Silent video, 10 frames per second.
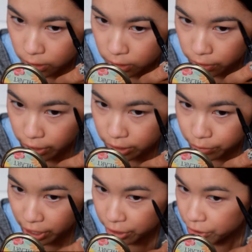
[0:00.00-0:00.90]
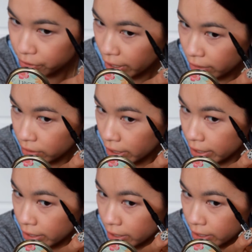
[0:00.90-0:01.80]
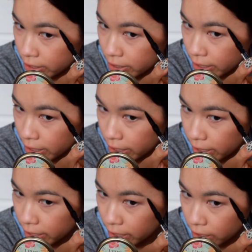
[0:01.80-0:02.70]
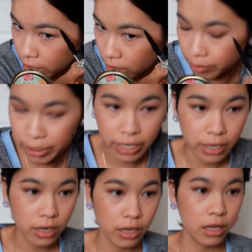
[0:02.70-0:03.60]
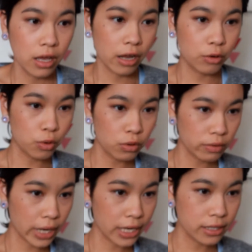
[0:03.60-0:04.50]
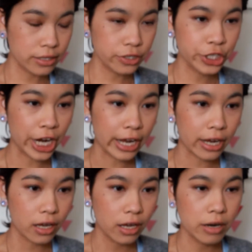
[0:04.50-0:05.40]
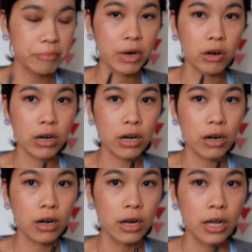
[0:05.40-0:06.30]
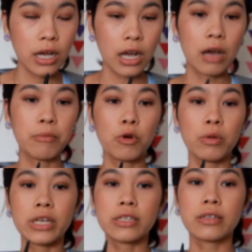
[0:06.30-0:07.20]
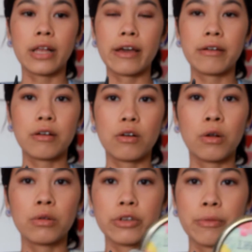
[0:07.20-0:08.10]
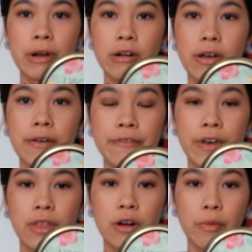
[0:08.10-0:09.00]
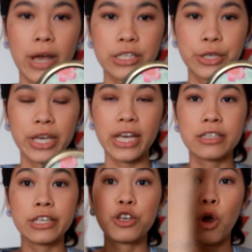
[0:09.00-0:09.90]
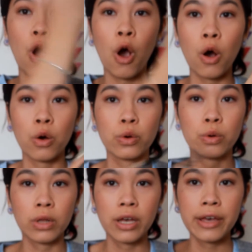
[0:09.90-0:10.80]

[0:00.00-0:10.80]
So that's what I do to outline it, extend it a little bit, and always check in a mirror. Always like hold your mirror further away so you can see your whole